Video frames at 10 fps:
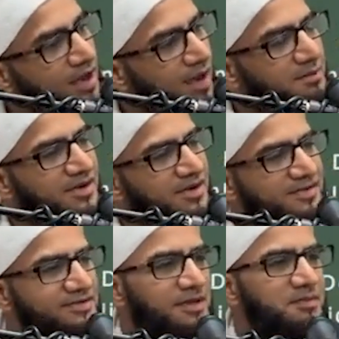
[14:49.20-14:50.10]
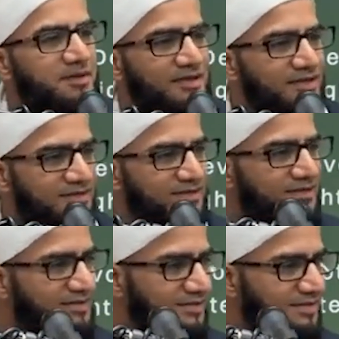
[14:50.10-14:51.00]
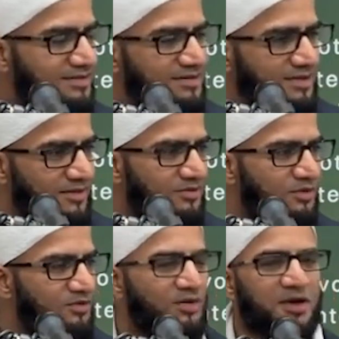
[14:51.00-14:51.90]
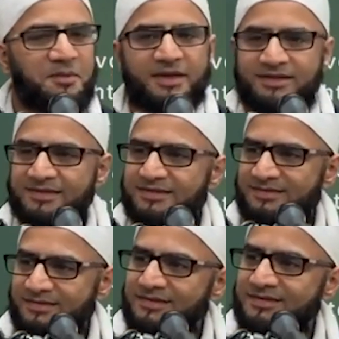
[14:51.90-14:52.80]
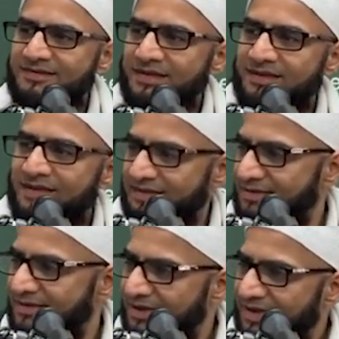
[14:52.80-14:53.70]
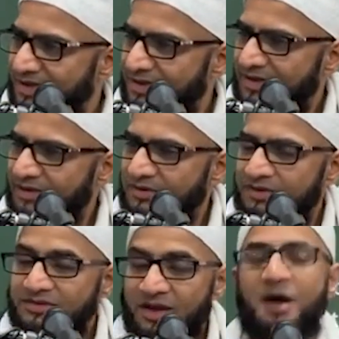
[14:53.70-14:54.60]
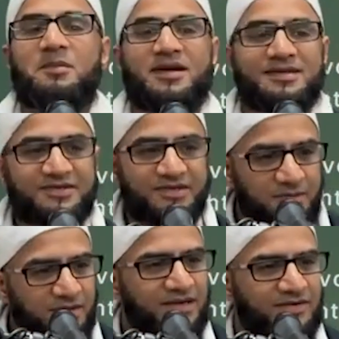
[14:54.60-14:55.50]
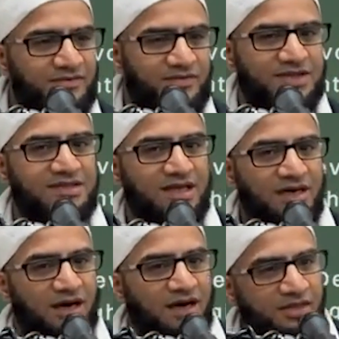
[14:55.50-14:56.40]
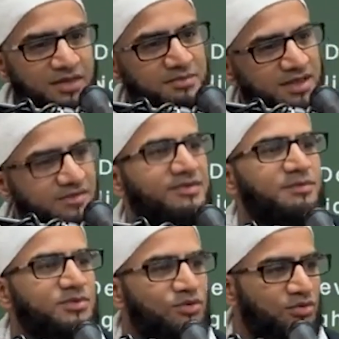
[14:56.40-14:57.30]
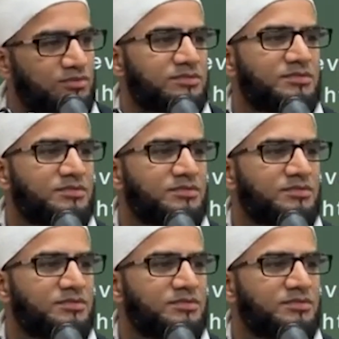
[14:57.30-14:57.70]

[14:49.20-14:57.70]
Sabar al-sabra. This is an expression in Arabic. This is really nice. Sabar al-sabra fastaghatha bihi sabru.